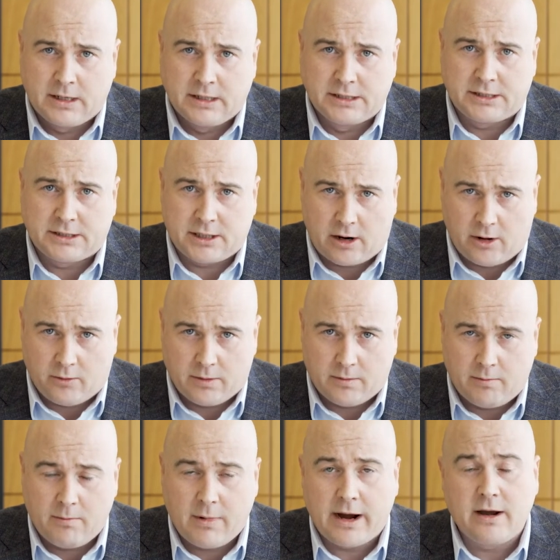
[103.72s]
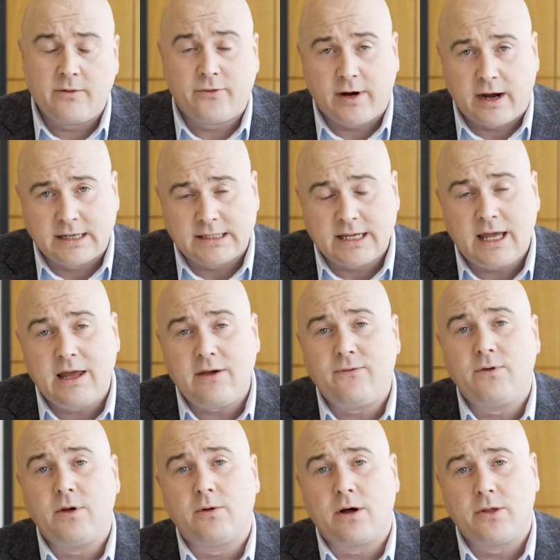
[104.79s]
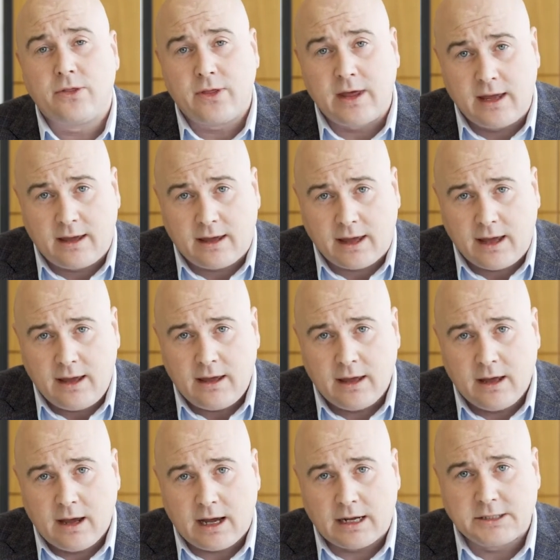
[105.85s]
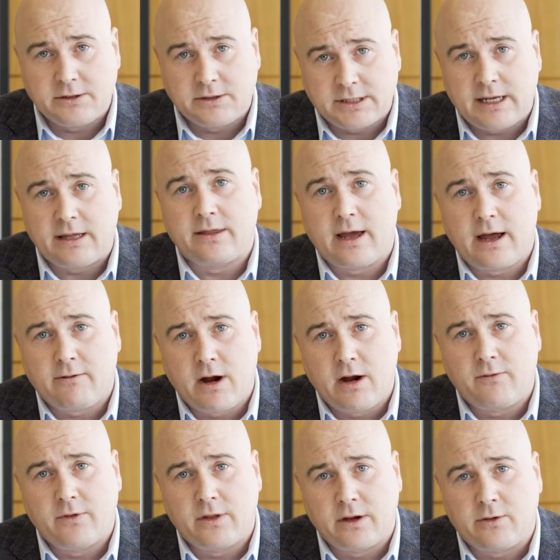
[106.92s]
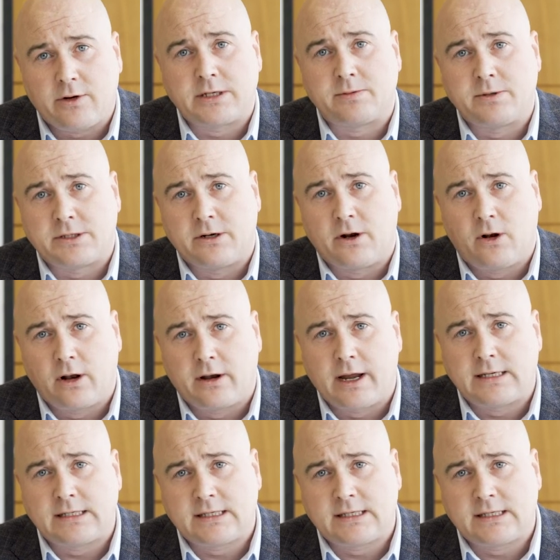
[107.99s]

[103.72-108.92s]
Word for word: So, my advice if you are thinking as you sit there over the Christmas and holiday